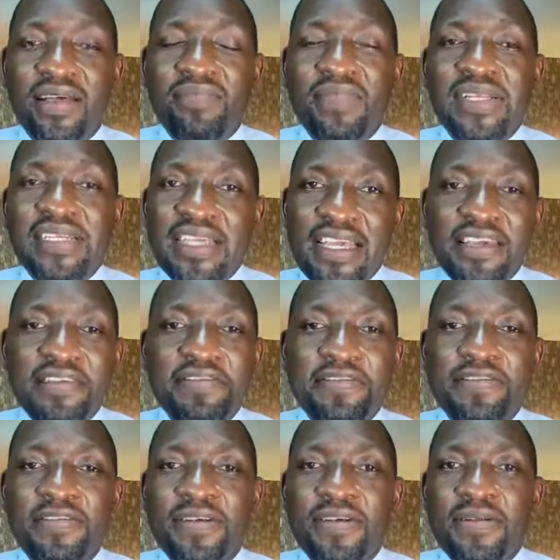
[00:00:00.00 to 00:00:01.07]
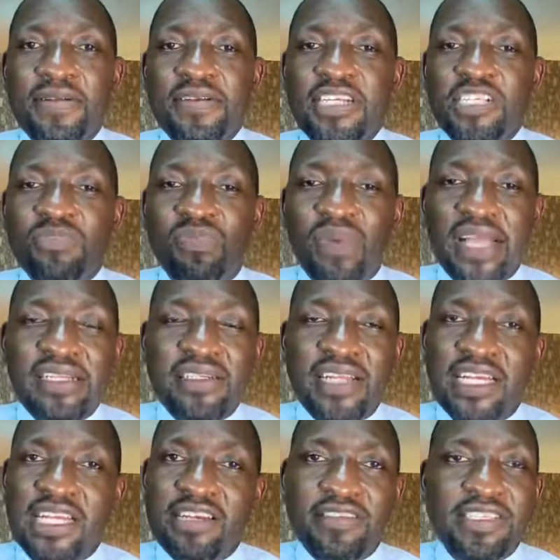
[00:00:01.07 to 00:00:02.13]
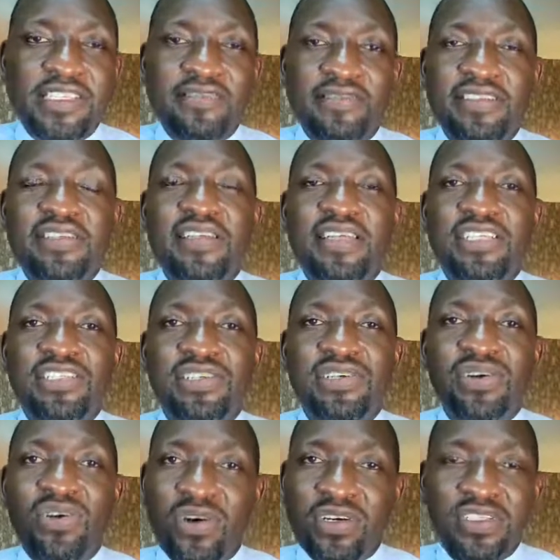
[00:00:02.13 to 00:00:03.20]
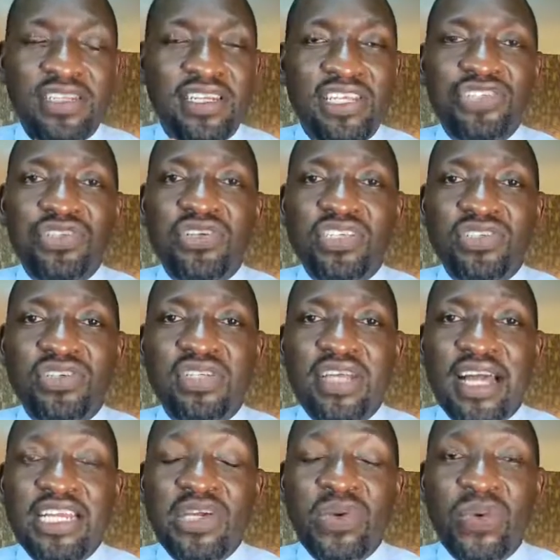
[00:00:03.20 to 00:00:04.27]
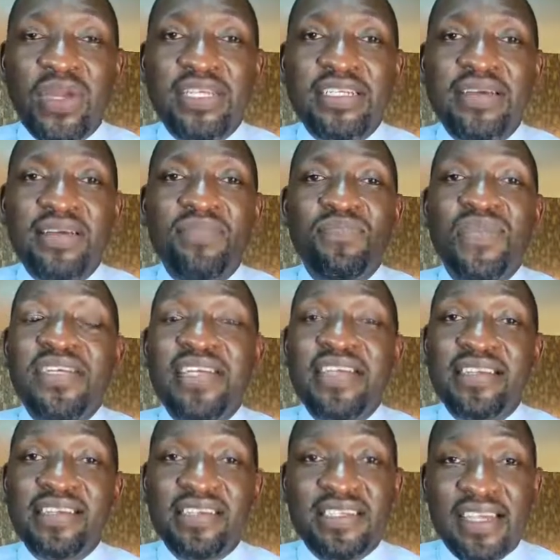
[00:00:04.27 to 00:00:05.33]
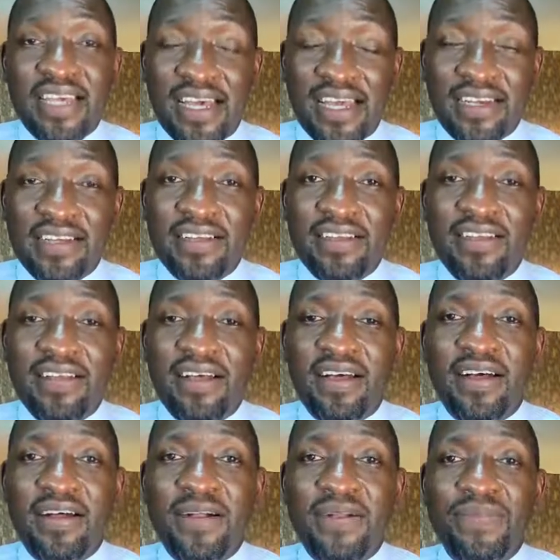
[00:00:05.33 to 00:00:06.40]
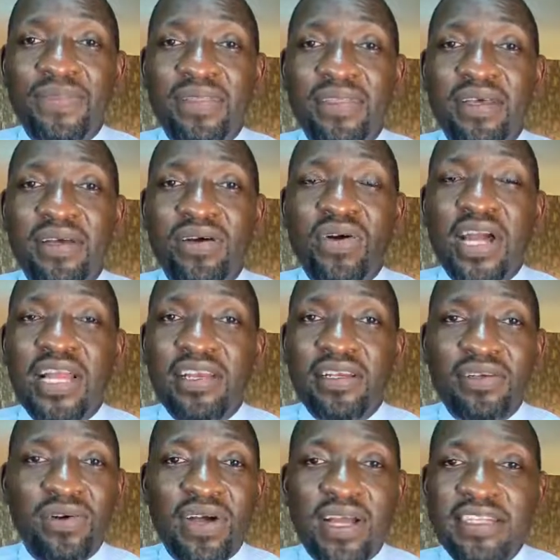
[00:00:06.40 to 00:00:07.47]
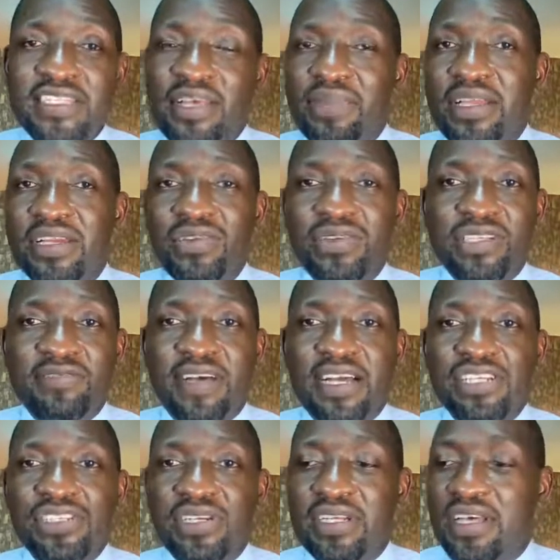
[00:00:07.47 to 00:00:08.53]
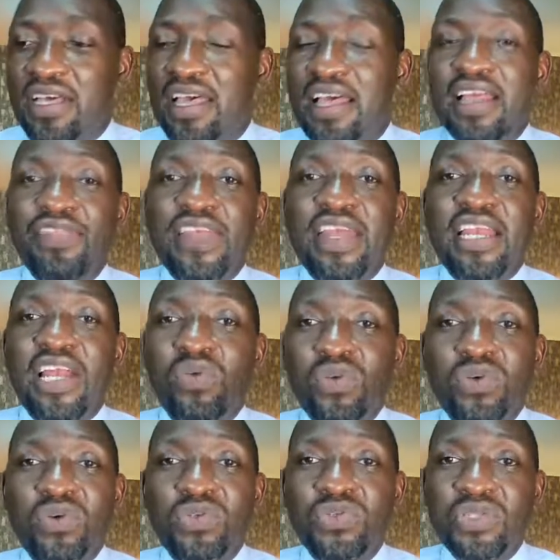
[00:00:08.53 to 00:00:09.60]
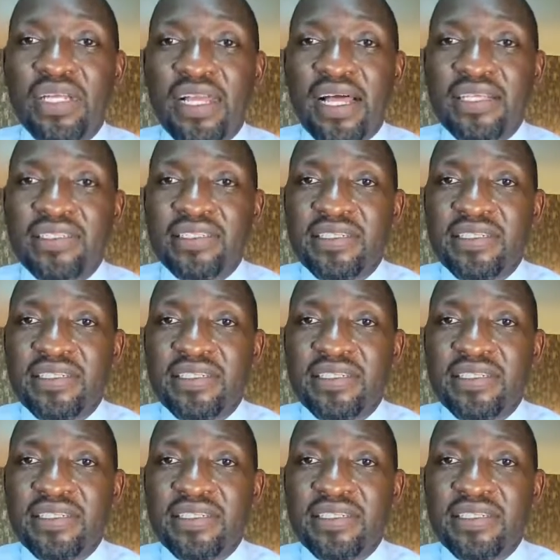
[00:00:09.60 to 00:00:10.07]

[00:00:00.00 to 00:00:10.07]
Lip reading: But if, despite non-invasive ventilation, oxygenation is not adequate, patient is tiring, the organs are beginning to dysfunction, then now we go to the last